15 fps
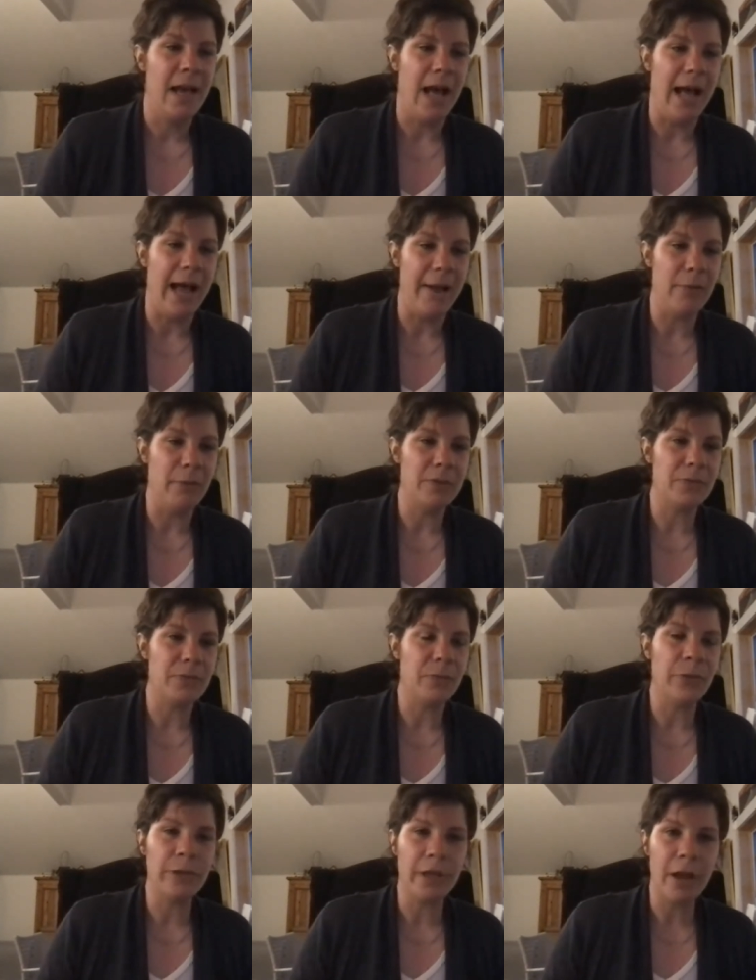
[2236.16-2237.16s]
I was
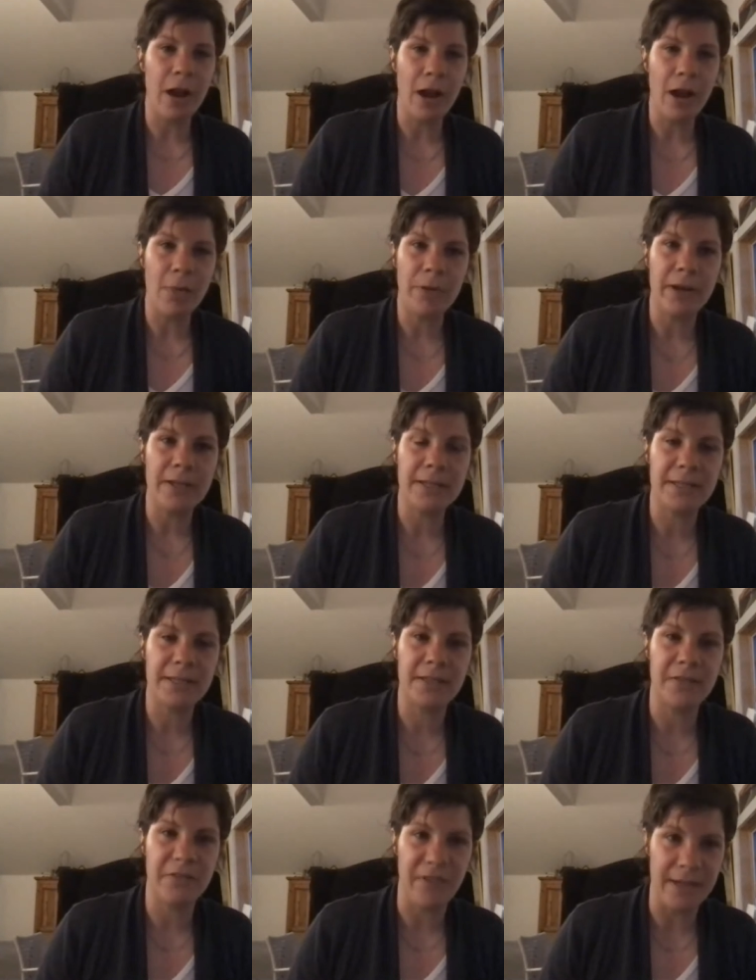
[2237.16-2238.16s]
really hard
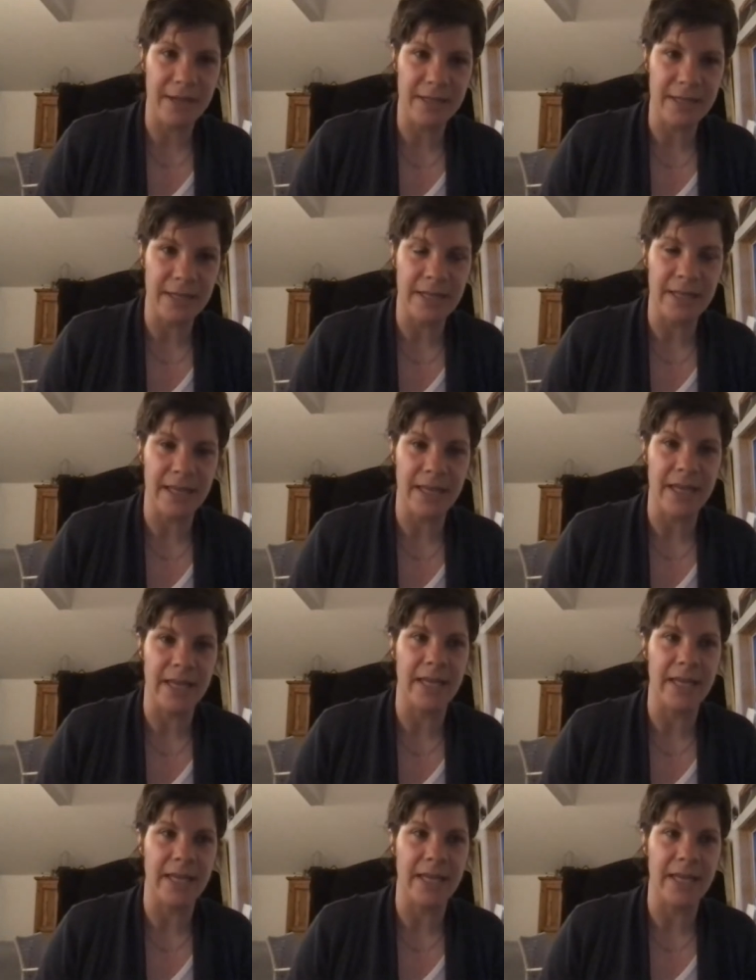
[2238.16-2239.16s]
pressed to find
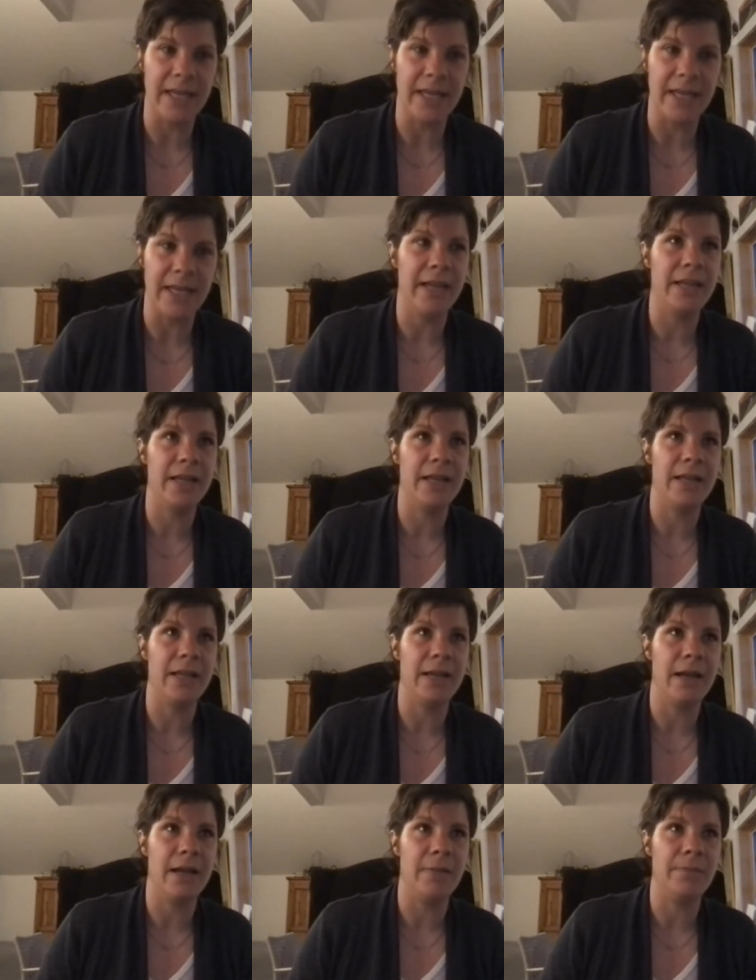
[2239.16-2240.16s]
anything in
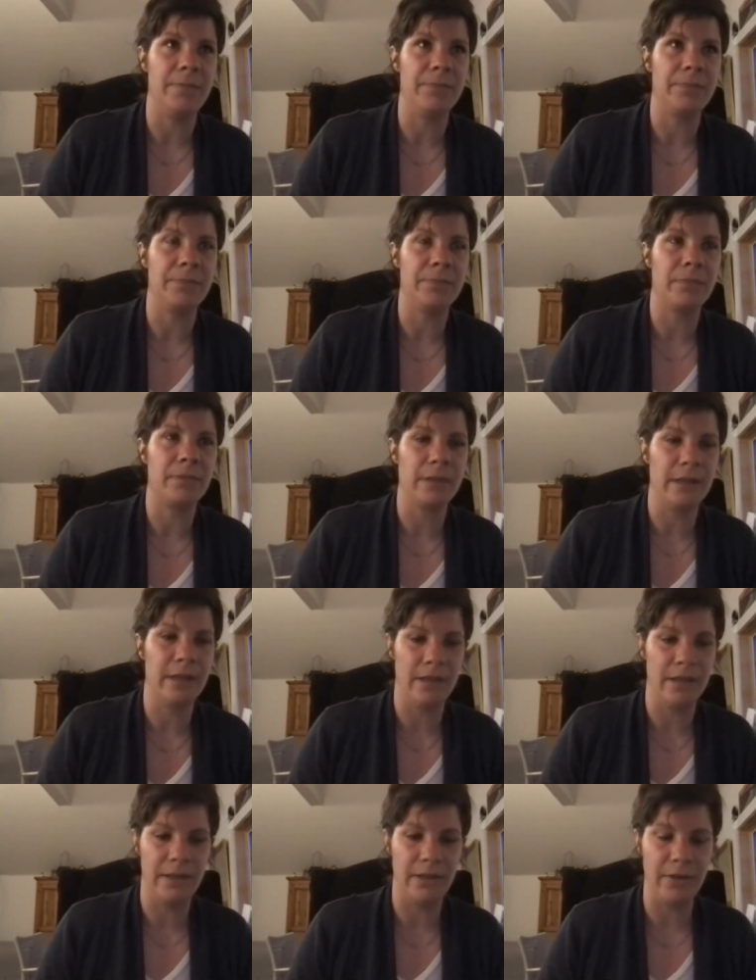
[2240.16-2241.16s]
the um,
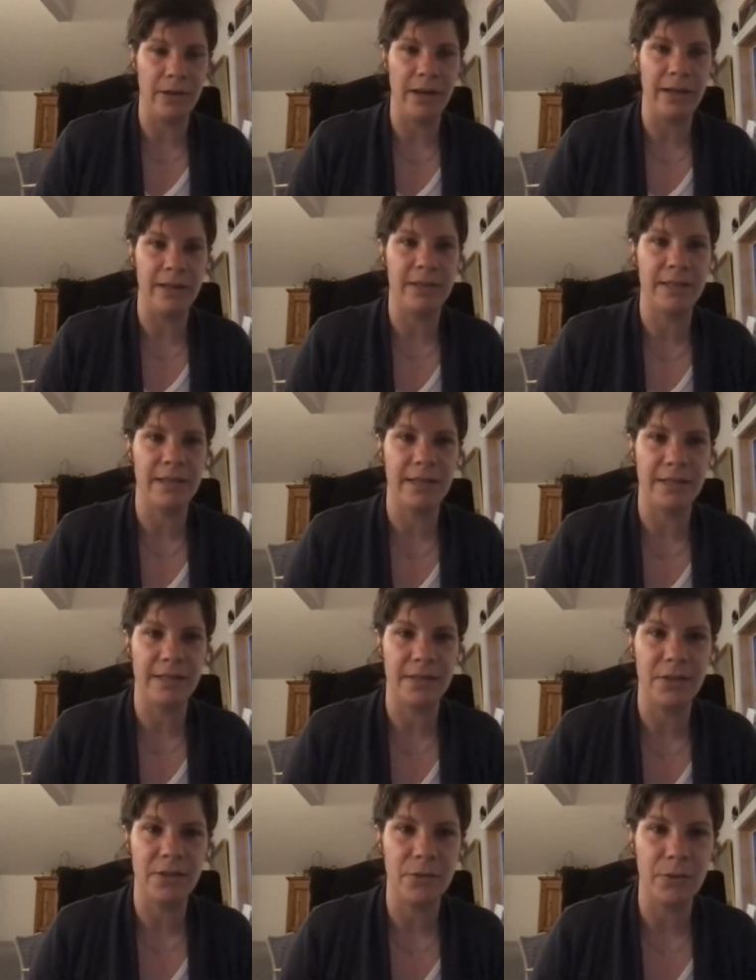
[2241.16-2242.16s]
in the United States
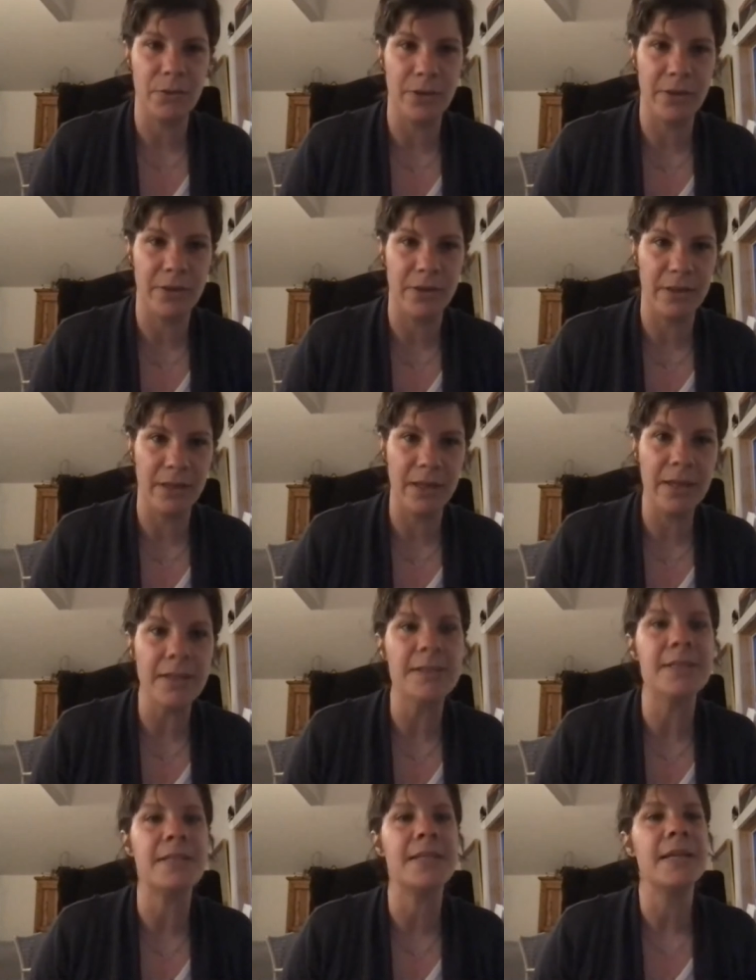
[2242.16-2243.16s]
in the
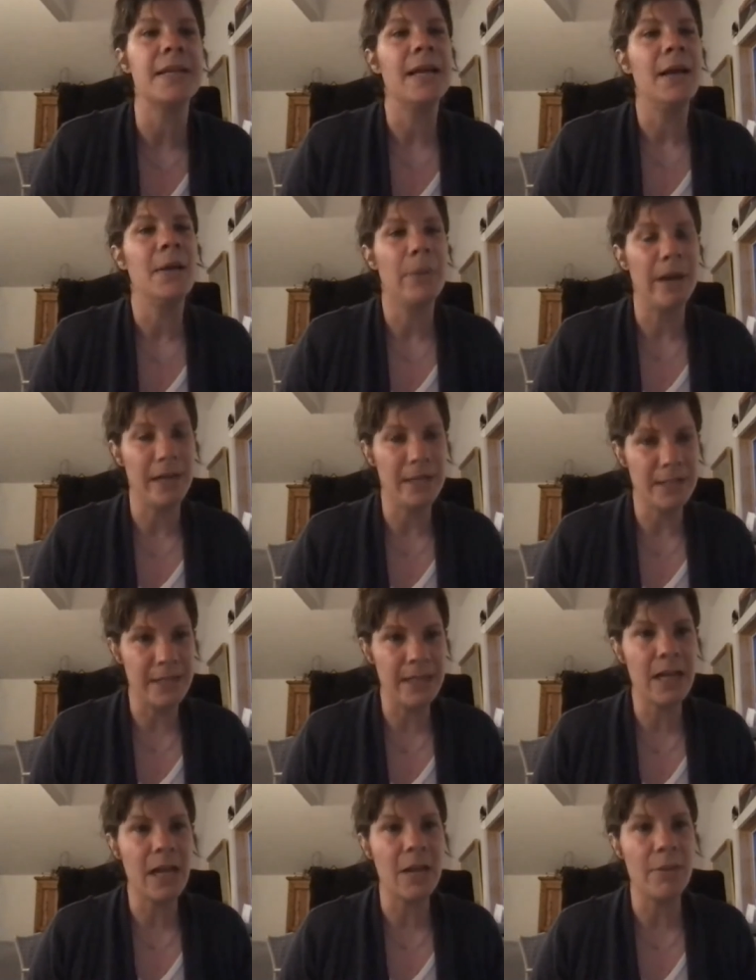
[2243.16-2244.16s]
Northeast, but I
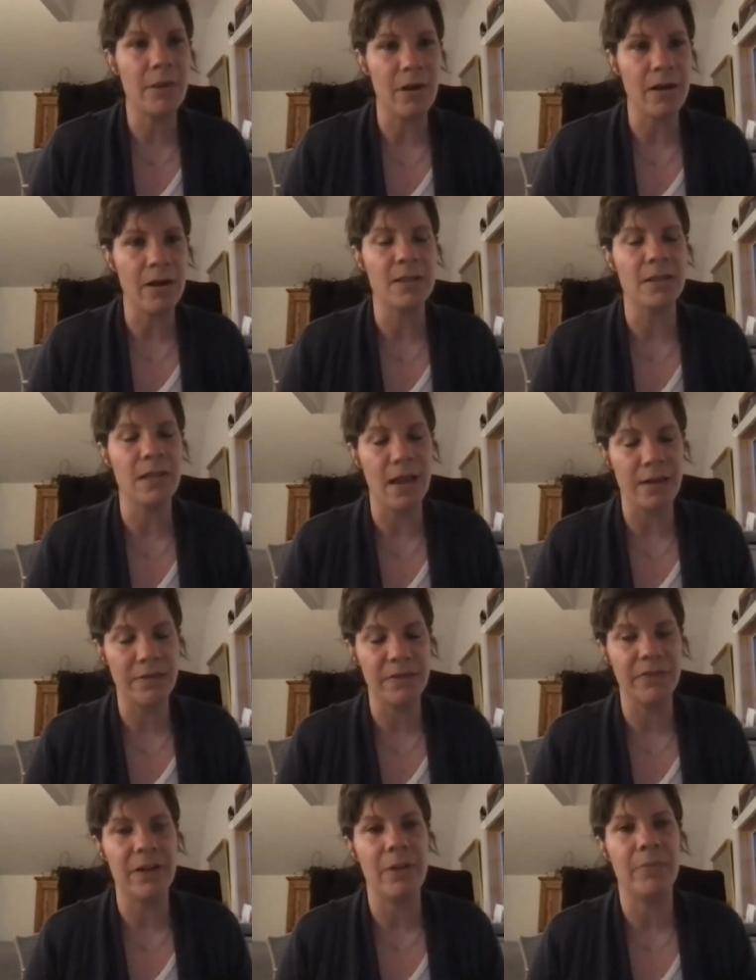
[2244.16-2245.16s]
did come across a lot of
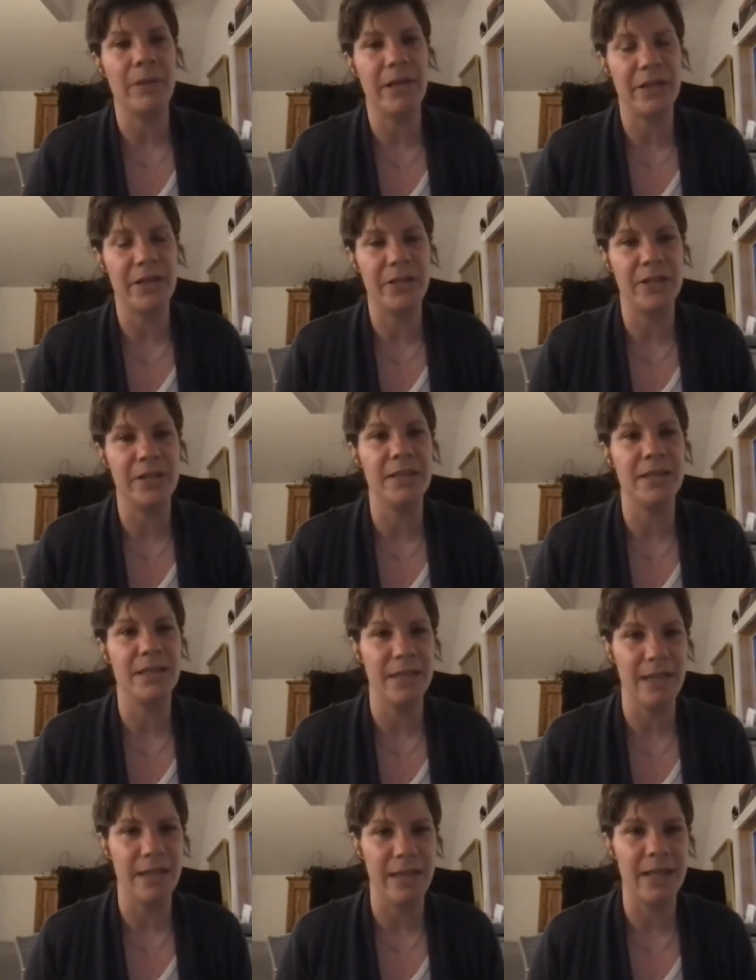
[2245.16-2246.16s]
different applications
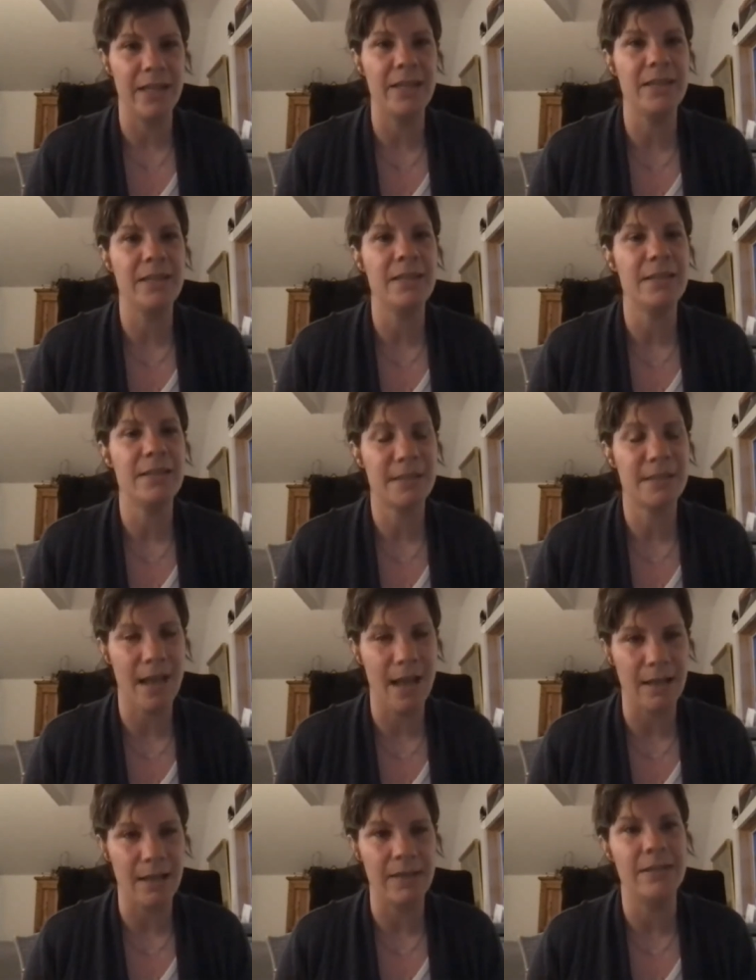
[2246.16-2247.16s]
in England,
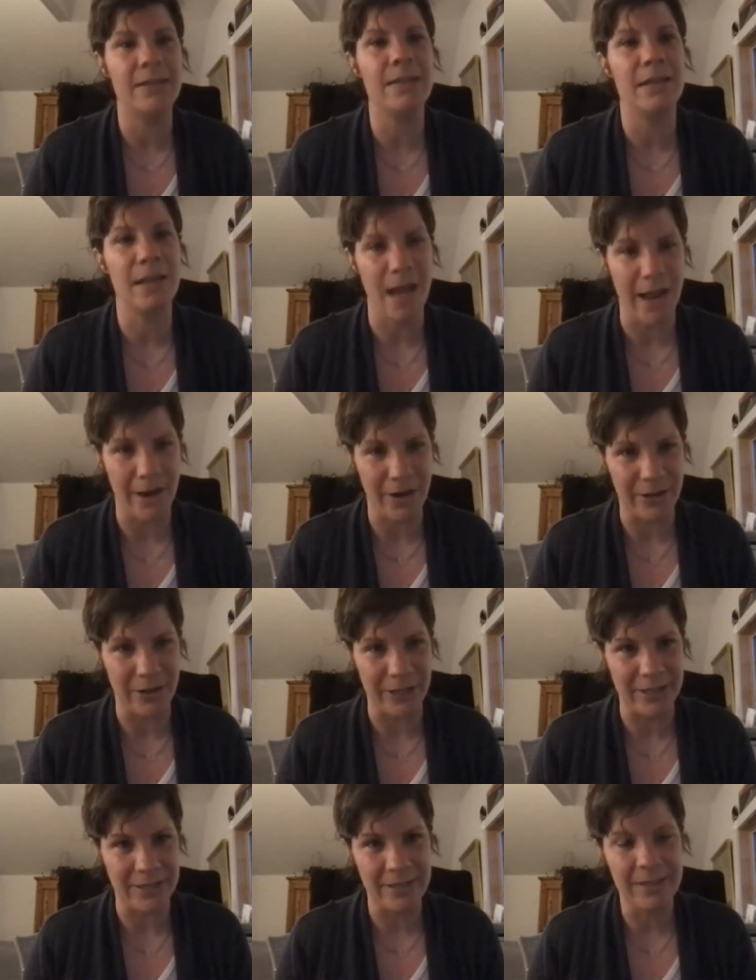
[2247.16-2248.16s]
Scotland, and
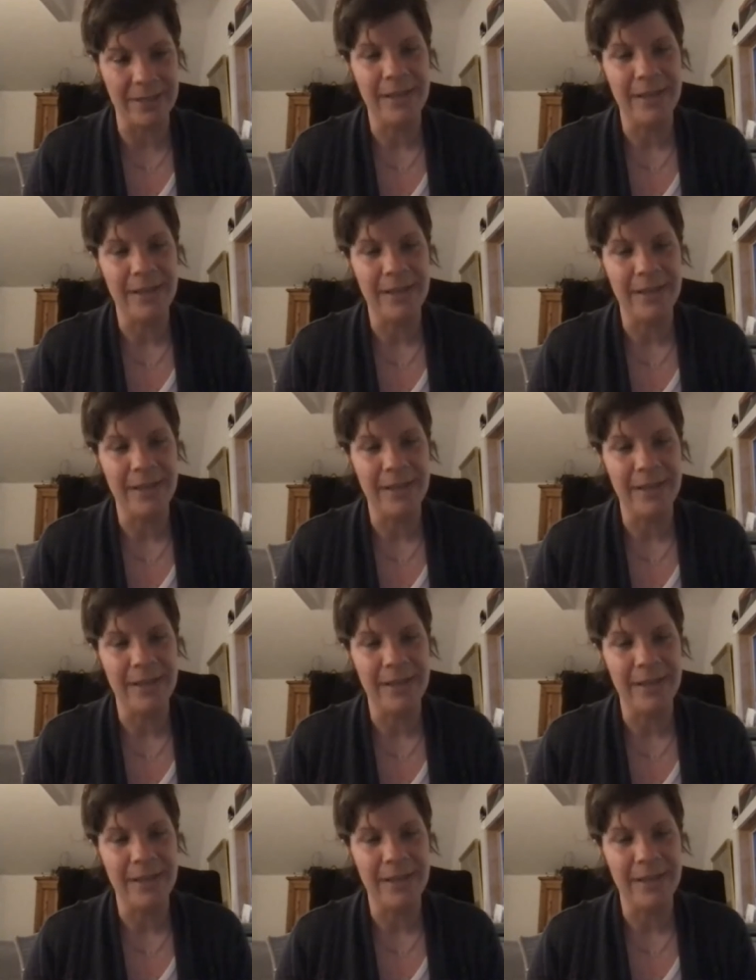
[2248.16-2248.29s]
Ireland.